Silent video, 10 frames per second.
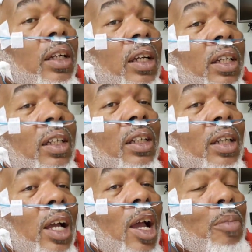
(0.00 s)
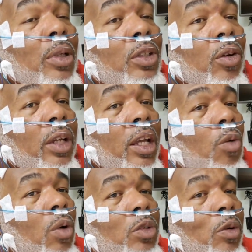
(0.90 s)
but you only get a
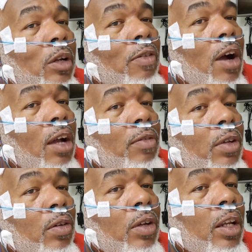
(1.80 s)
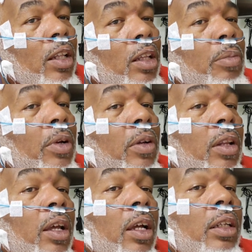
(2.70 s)
125. You don't get anything bigger than
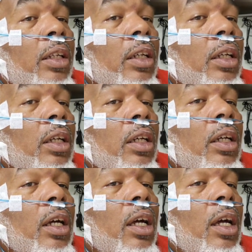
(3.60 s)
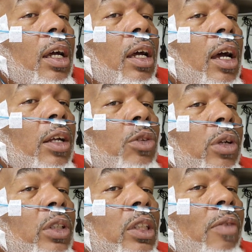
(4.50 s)
that. Uh, Honda
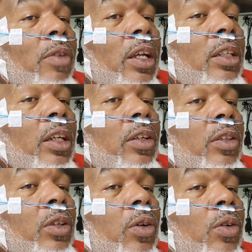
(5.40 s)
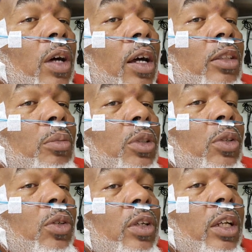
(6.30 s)
Trail 70 at 10 years old. Awesome
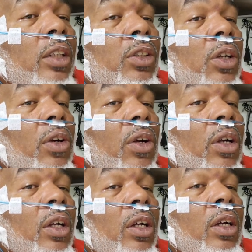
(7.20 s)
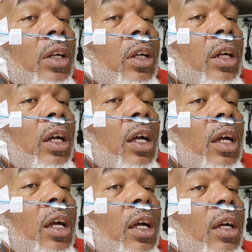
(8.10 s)
scooter. Yes, sir.
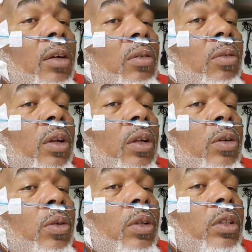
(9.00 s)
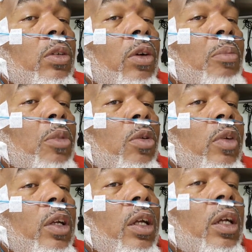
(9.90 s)
Uh, Running Cool is a great
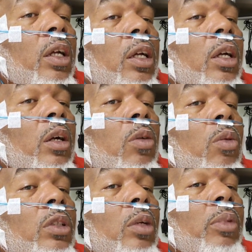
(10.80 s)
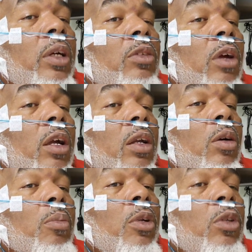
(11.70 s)
movie. What's up, Black Dragon?
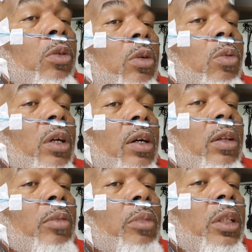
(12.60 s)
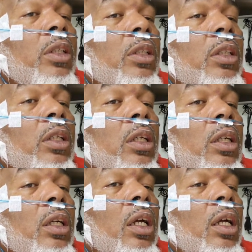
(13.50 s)
Hope you're doing well. Let me see.